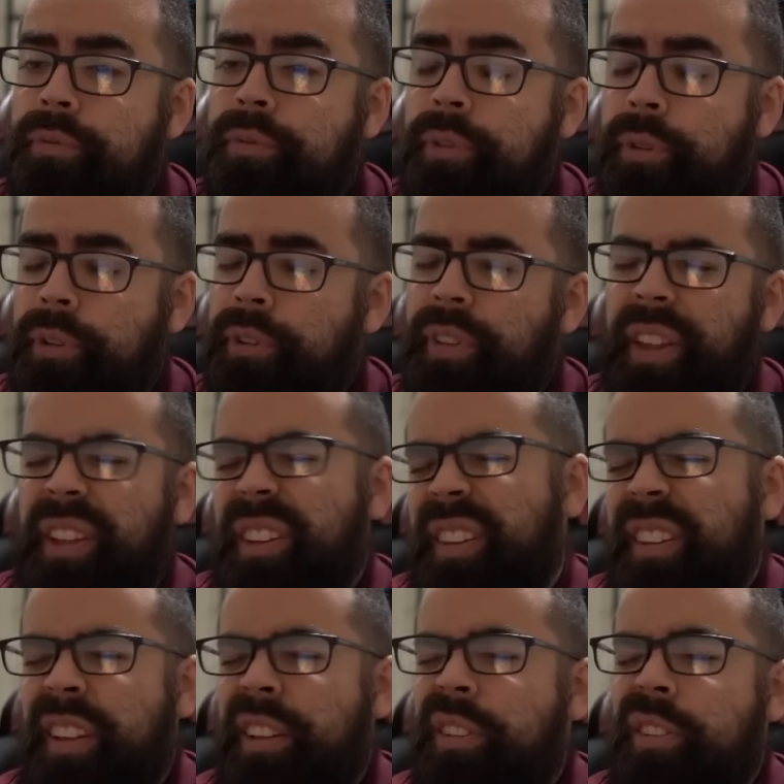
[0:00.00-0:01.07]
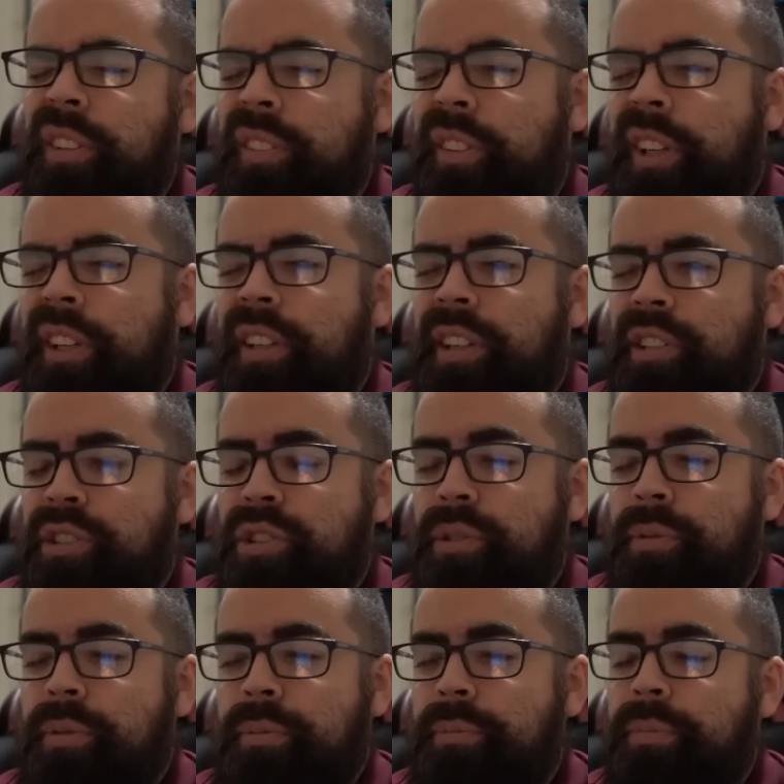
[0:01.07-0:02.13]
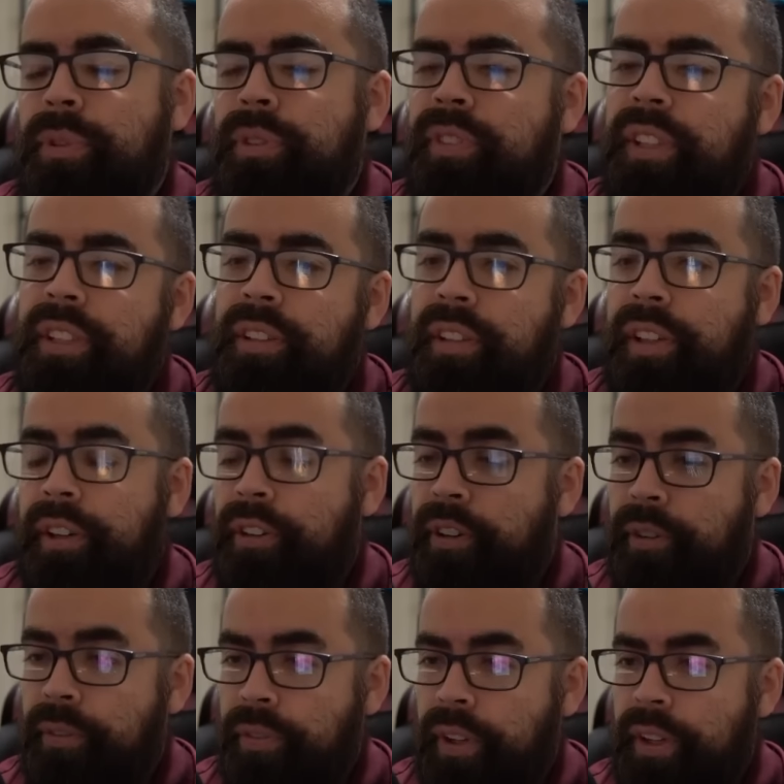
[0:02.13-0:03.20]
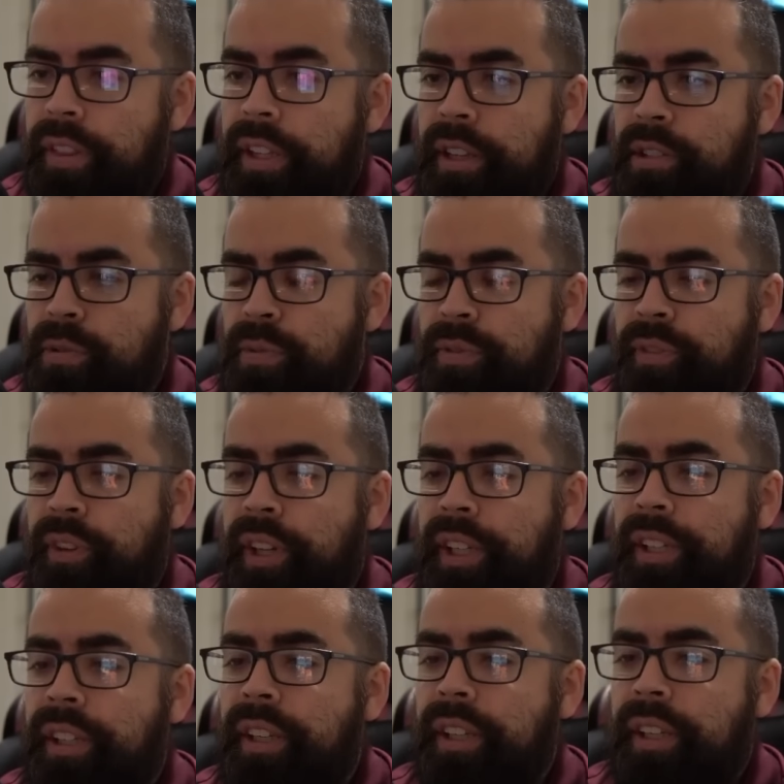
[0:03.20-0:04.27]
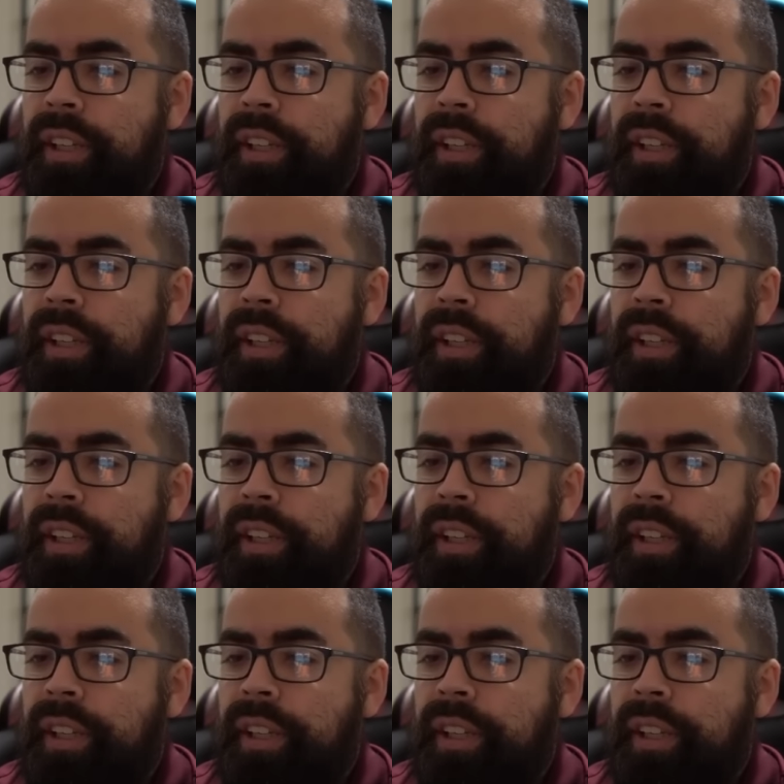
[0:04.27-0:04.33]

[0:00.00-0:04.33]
or they couldn't have gotten an extra move in. I don't know. I think this was fine.